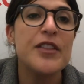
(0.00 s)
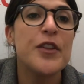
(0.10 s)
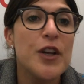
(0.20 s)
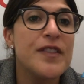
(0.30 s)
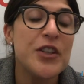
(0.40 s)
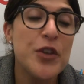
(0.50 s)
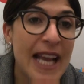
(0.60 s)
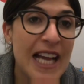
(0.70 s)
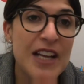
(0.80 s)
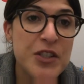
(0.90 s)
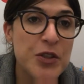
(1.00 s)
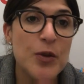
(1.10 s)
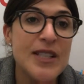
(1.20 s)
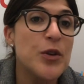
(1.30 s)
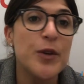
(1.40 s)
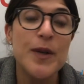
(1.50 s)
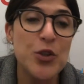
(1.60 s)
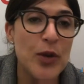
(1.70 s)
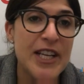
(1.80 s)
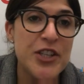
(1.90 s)
Third thing you can do is go to
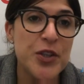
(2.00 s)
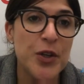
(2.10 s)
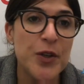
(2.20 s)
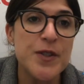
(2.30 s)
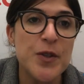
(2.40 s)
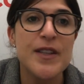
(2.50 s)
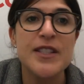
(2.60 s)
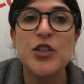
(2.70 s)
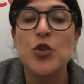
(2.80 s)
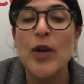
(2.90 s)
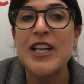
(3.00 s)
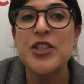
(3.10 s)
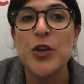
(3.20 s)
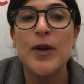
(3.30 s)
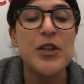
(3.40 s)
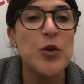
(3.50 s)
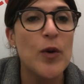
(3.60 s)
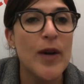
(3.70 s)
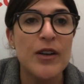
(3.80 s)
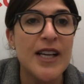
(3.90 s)
a trade show. So if there's a trade show in
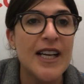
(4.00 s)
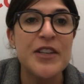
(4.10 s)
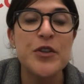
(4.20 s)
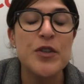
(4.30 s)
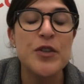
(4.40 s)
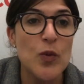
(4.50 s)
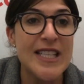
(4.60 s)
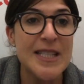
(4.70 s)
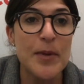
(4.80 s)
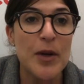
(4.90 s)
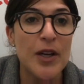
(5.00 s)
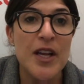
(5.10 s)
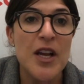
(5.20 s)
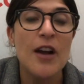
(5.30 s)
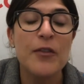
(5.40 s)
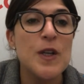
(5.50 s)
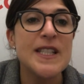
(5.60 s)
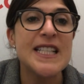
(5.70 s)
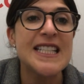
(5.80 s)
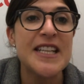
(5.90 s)
your area, in your sweet spot, of
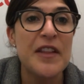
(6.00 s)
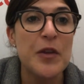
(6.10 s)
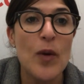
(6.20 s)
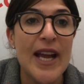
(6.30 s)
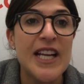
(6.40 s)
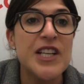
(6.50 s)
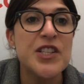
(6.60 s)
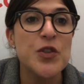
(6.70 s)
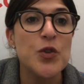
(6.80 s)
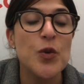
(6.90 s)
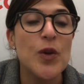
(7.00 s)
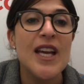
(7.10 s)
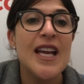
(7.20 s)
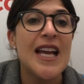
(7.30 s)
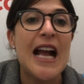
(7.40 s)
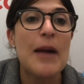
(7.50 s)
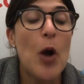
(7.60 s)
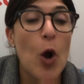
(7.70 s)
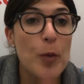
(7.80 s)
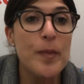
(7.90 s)
course that's another way to
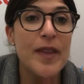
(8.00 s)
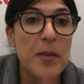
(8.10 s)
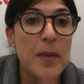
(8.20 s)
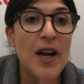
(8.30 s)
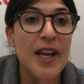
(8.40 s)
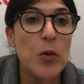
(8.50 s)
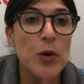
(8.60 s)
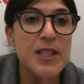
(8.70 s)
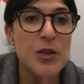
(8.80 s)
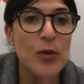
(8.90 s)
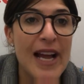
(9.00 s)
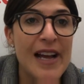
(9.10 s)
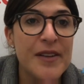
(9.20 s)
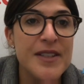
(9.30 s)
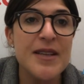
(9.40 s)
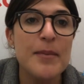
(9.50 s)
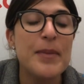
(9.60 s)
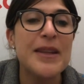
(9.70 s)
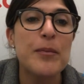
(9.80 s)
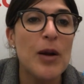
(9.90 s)
hope that a buyer walks around.
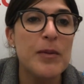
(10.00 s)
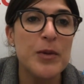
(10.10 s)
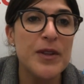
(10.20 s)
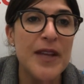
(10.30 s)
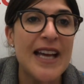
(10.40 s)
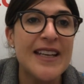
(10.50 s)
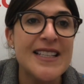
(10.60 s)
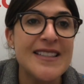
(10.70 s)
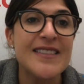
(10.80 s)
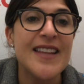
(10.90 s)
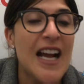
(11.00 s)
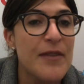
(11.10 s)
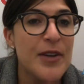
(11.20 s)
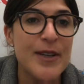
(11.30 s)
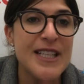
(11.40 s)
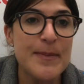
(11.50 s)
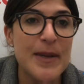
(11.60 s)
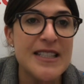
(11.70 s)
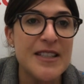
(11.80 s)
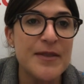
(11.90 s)
But the problem with that is they are very
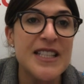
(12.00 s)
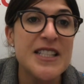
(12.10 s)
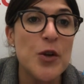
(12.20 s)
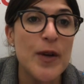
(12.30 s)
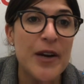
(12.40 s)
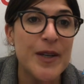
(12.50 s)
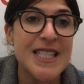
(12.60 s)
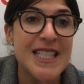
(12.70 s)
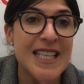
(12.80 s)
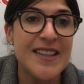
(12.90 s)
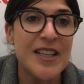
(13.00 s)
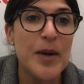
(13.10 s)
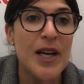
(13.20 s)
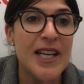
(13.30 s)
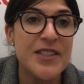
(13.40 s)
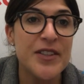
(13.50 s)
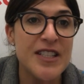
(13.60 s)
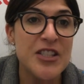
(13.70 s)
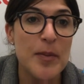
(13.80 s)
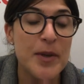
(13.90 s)
expensive and there's no guarantee that a buyer is going
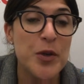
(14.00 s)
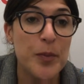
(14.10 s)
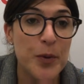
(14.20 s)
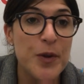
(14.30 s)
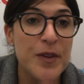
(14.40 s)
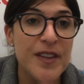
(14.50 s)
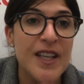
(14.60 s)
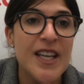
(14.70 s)
to stop at your booth.